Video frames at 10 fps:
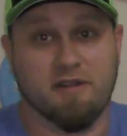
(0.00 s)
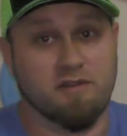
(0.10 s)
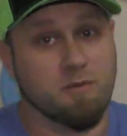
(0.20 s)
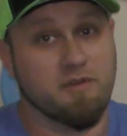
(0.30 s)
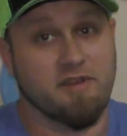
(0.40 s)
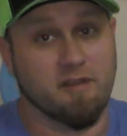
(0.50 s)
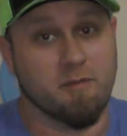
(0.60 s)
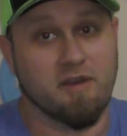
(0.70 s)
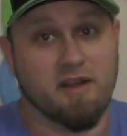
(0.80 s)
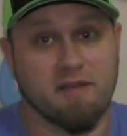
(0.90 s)
That's one thing
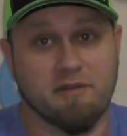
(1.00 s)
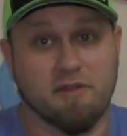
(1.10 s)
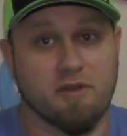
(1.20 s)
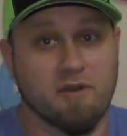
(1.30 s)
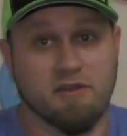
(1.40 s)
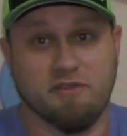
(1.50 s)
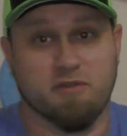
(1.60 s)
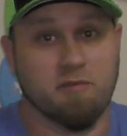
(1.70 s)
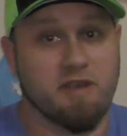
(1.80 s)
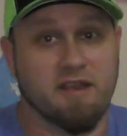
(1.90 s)
about having a cart, is
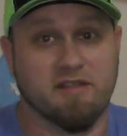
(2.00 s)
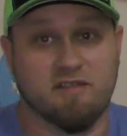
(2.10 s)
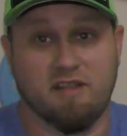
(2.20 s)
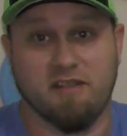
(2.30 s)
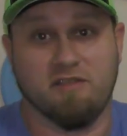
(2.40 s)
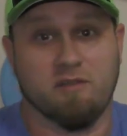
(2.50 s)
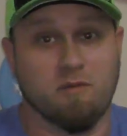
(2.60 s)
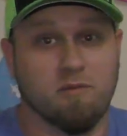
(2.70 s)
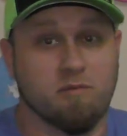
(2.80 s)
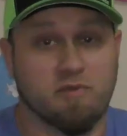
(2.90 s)
your bag stays
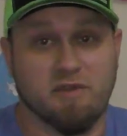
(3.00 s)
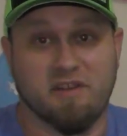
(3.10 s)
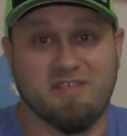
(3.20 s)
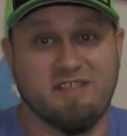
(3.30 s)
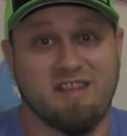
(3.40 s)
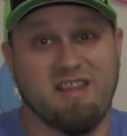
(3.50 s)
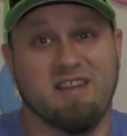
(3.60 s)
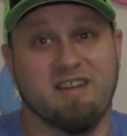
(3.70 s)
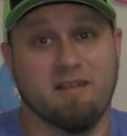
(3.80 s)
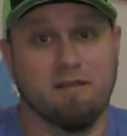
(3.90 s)
pristine.